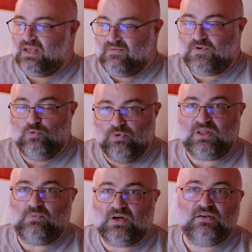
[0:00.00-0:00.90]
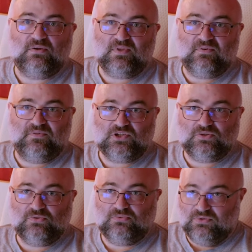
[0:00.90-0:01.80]
If you really want to know the
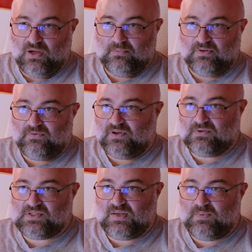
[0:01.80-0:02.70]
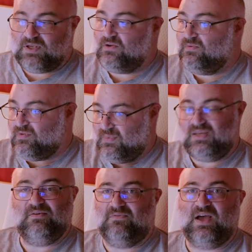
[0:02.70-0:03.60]
official number for your CPU, the
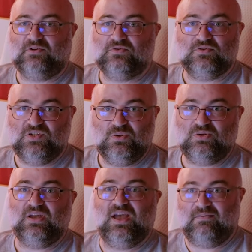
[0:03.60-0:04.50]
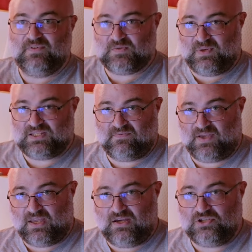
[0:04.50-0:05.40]
manufacturers usually have the
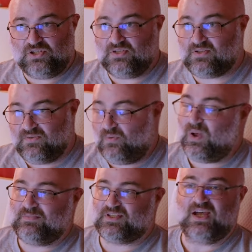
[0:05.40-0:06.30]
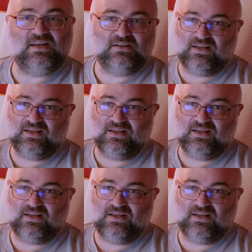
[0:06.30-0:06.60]
specifications on their website.